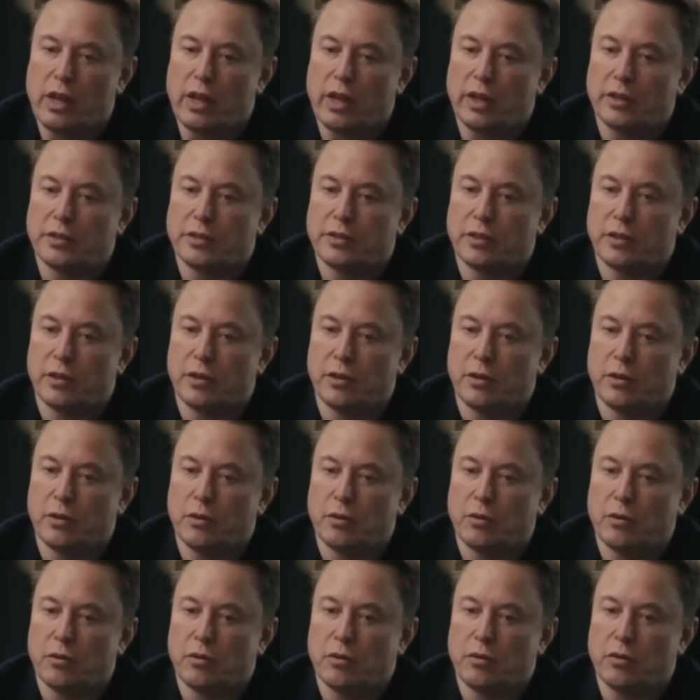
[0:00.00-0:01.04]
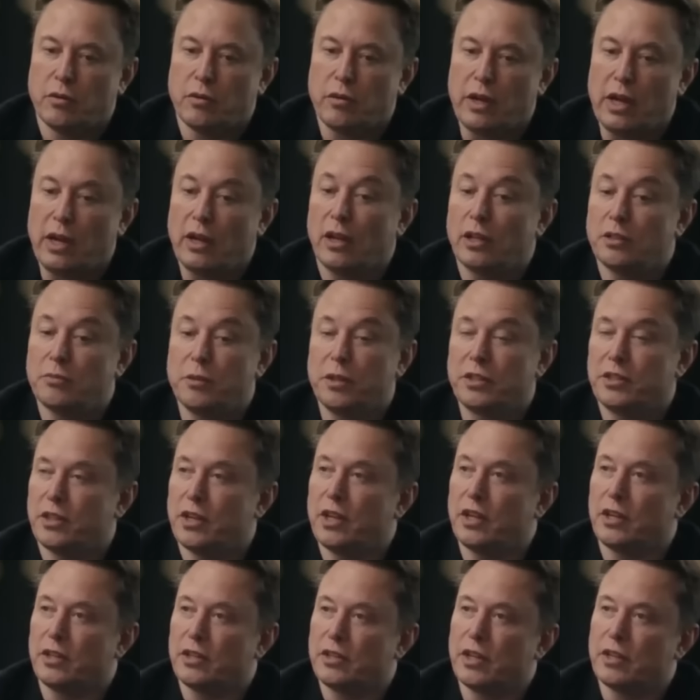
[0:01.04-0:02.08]
I lost my
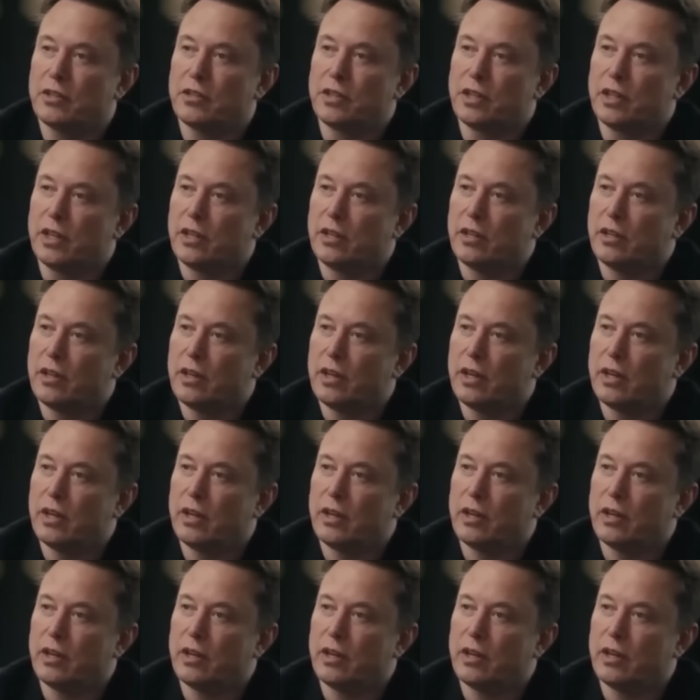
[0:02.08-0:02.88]
son, essentially.